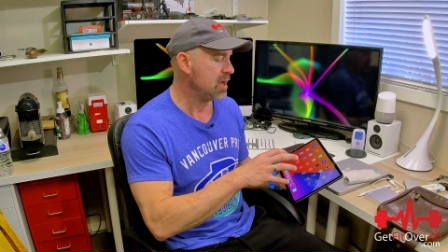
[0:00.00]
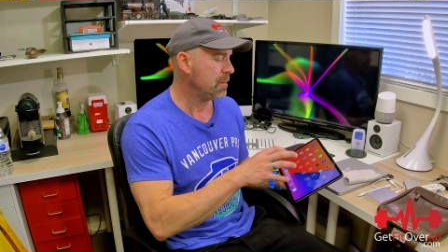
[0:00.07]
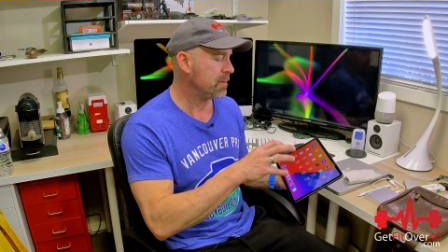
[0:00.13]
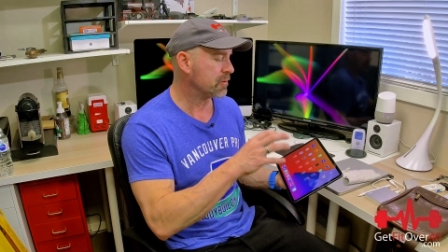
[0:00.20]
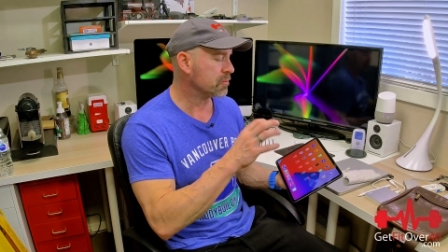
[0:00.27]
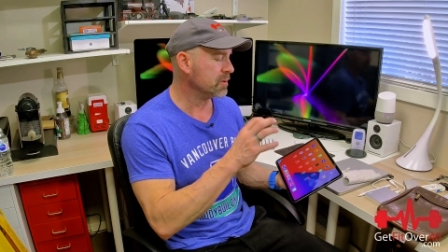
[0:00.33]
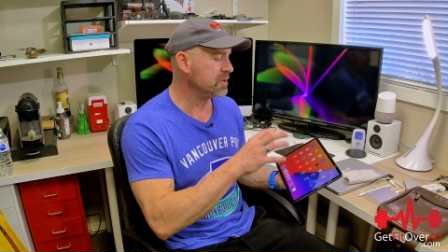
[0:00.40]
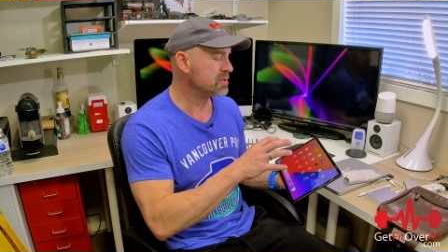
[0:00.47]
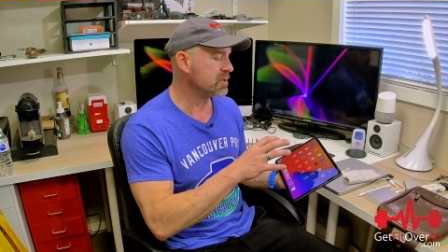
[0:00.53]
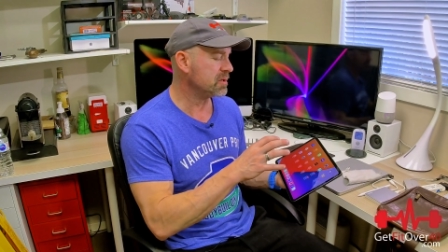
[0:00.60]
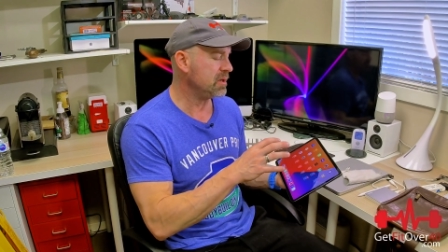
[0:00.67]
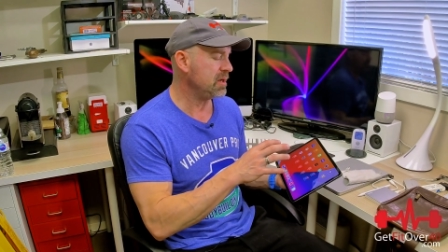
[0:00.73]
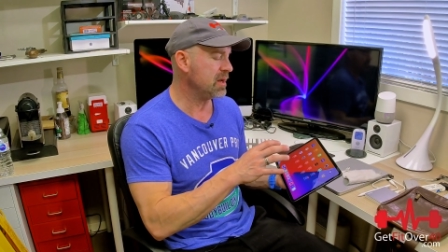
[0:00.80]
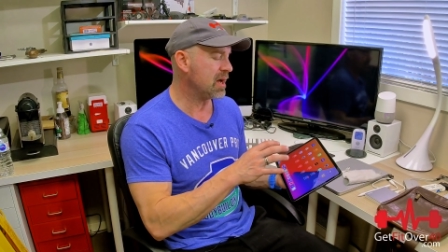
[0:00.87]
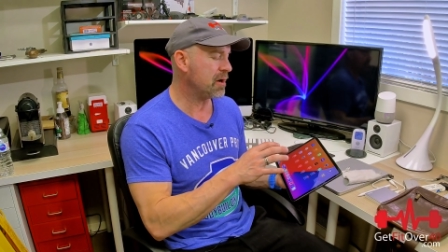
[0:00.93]
but
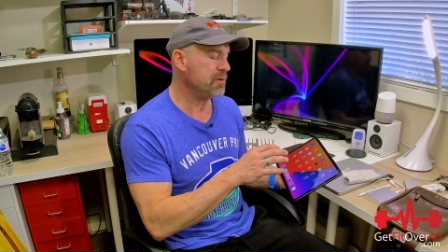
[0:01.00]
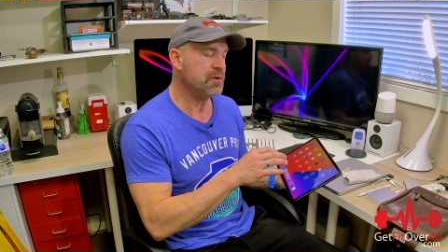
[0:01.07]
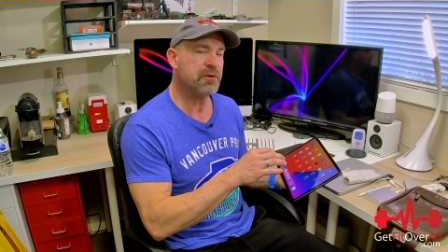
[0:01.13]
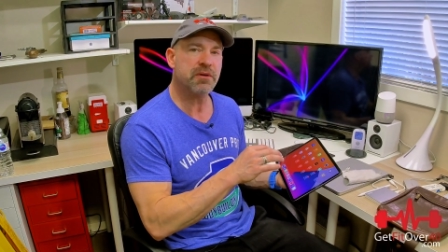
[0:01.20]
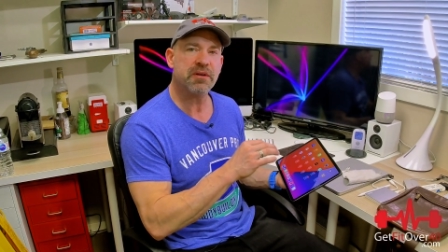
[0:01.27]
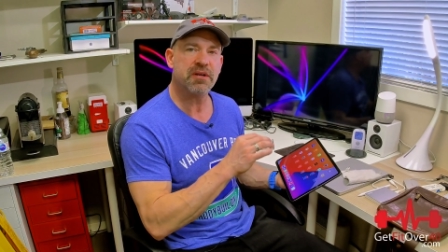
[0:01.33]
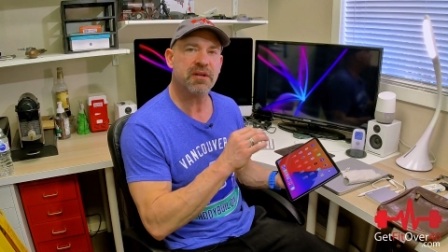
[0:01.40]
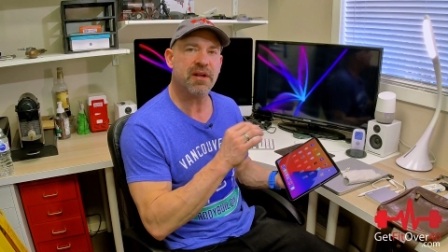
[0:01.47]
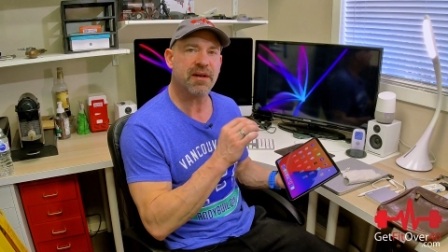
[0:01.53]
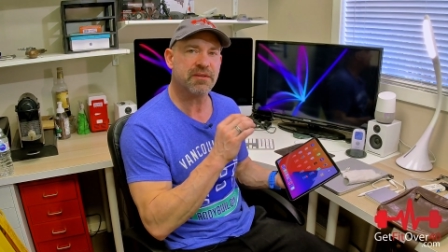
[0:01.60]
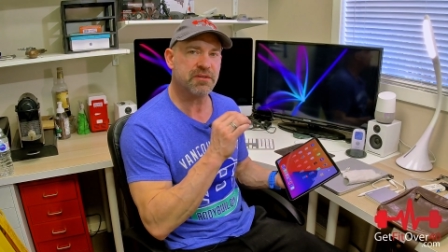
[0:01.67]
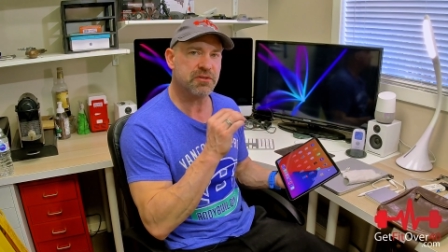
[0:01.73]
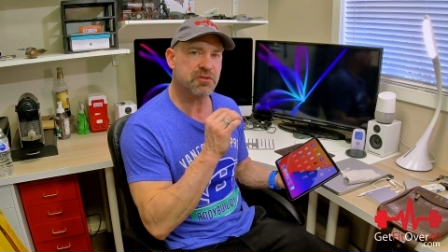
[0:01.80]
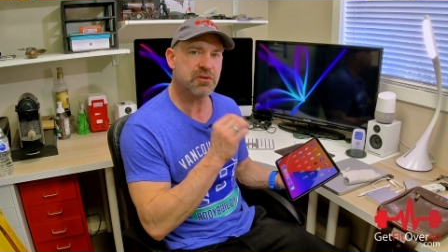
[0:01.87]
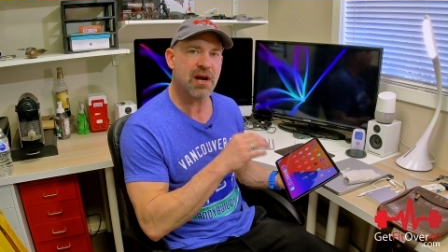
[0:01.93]
recently now you can connect
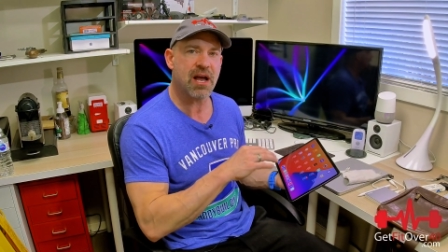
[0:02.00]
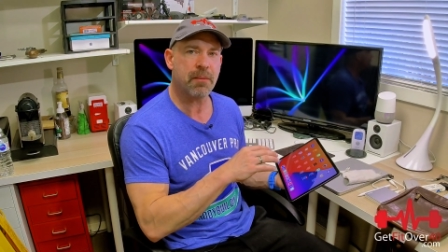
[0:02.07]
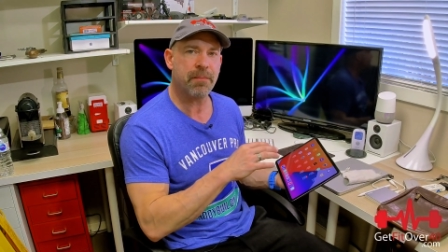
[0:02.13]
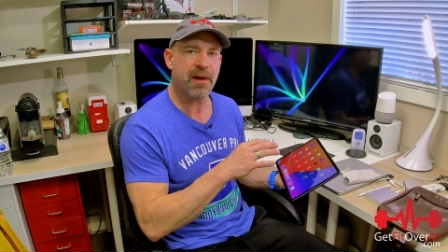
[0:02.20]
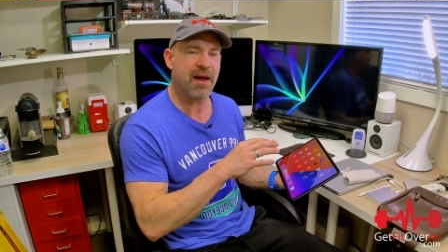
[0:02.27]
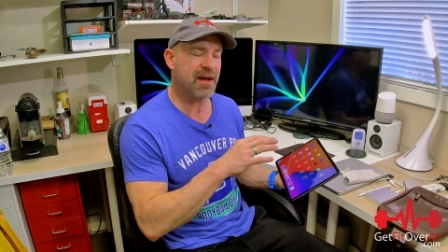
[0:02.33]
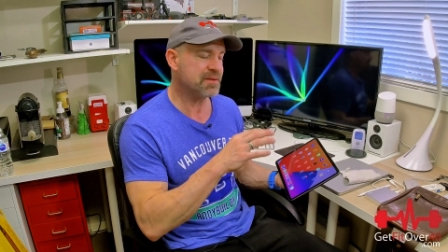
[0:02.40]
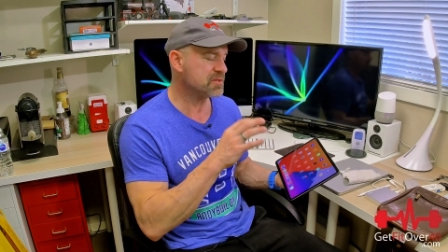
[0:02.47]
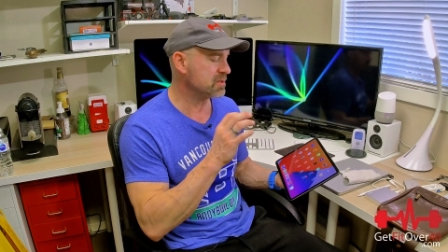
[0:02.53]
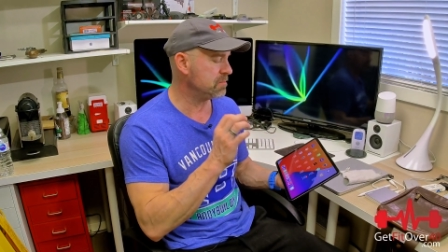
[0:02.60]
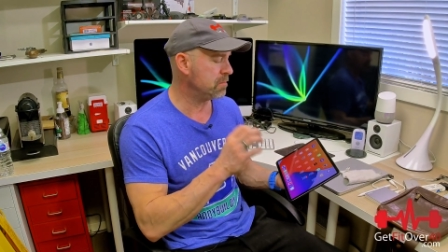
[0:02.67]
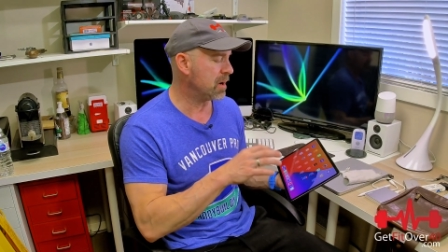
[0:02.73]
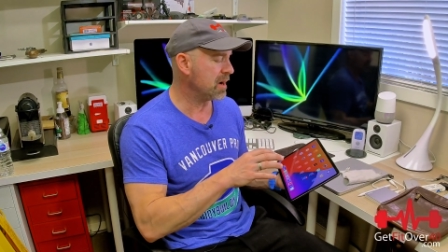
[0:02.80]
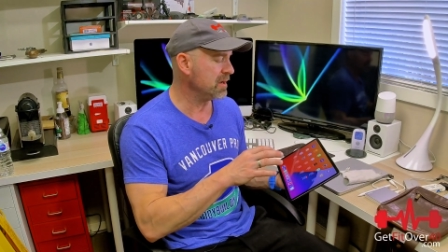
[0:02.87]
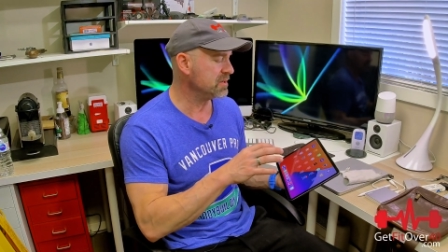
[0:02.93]
to trackpads
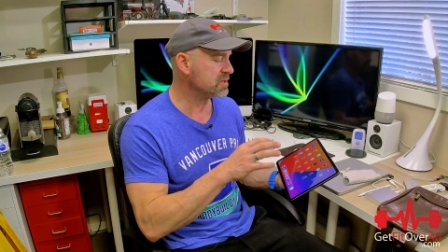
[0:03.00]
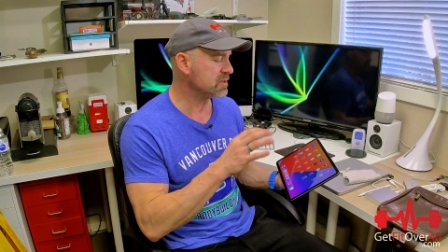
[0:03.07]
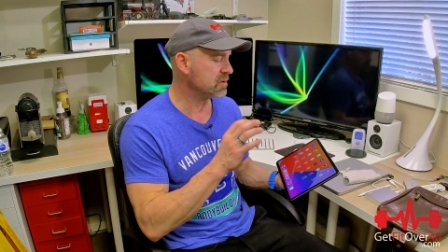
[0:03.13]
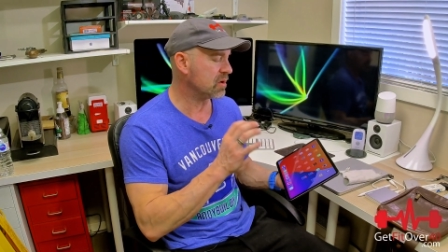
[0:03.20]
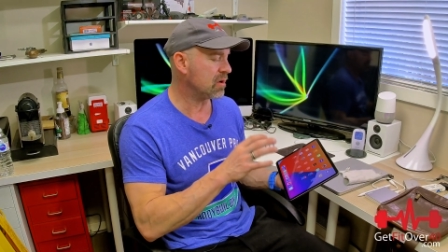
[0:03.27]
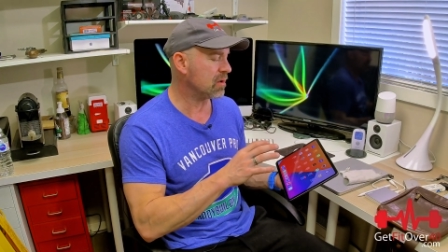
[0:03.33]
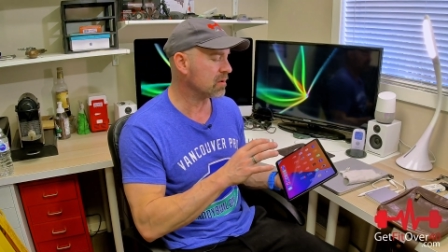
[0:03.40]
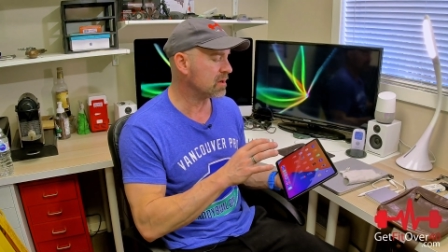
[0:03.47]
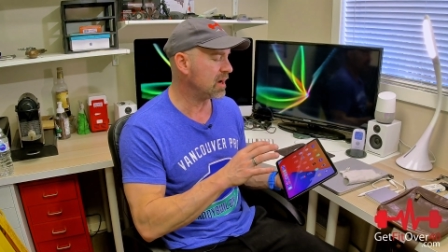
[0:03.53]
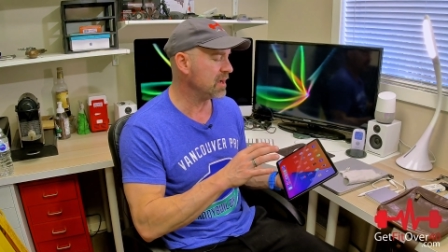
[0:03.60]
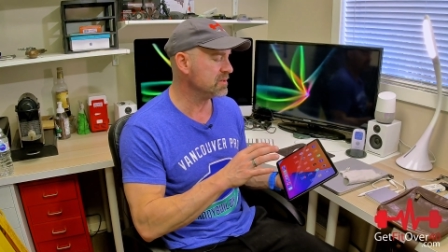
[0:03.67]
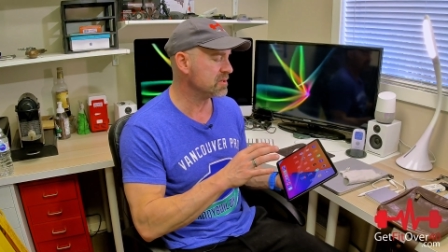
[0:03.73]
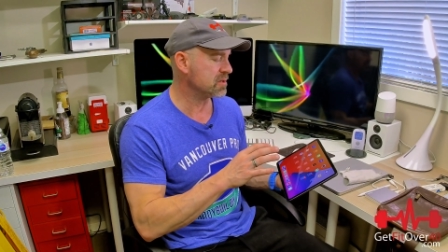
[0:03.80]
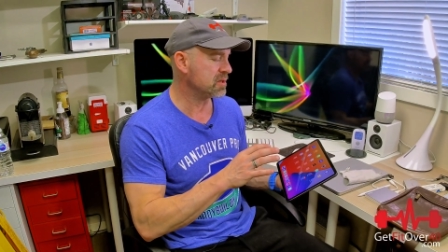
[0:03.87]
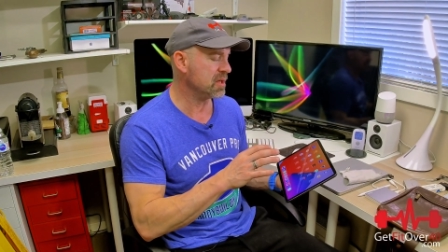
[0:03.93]
and mice and all
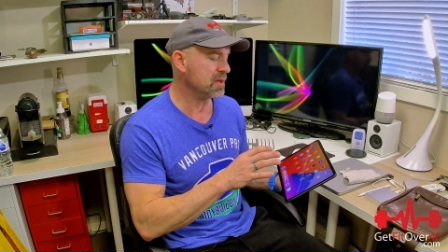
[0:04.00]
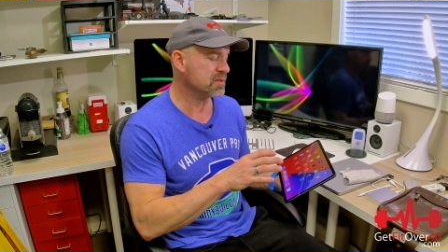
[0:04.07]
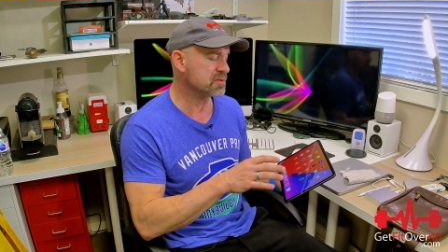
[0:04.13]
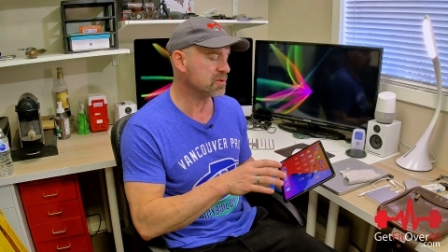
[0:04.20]
kinds of things.